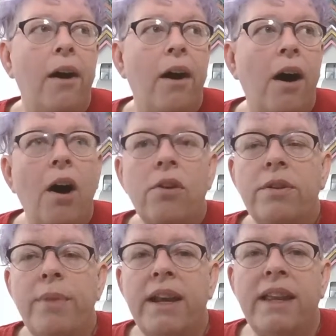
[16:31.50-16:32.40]
All the
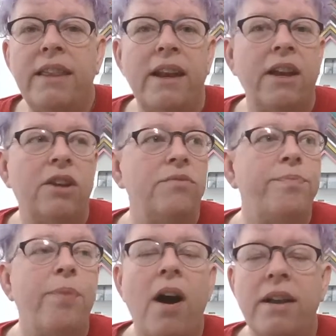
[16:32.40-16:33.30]
money that I could
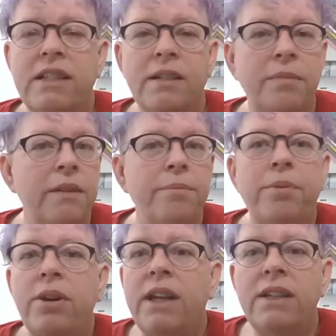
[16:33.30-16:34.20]
possibly
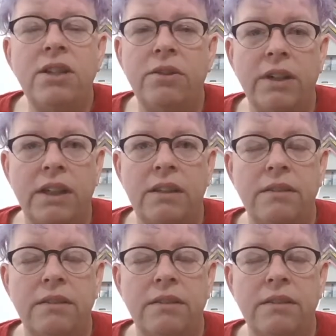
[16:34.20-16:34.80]
put into it.